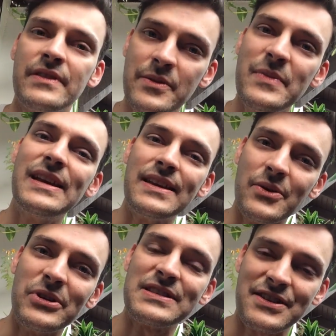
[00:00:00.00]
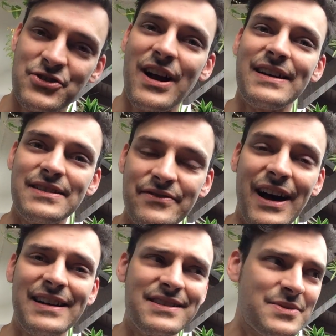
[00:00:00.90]
The media wants to try and
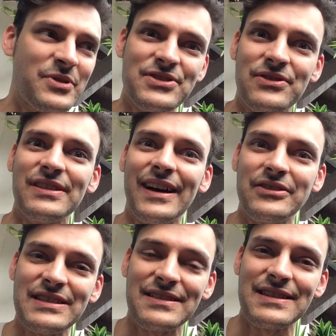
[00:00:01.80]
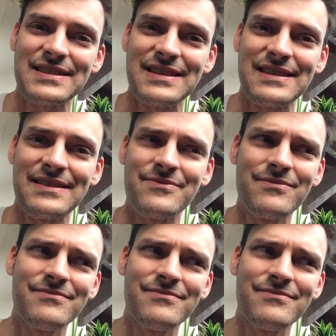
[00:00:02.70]
divide us, but you can obviously see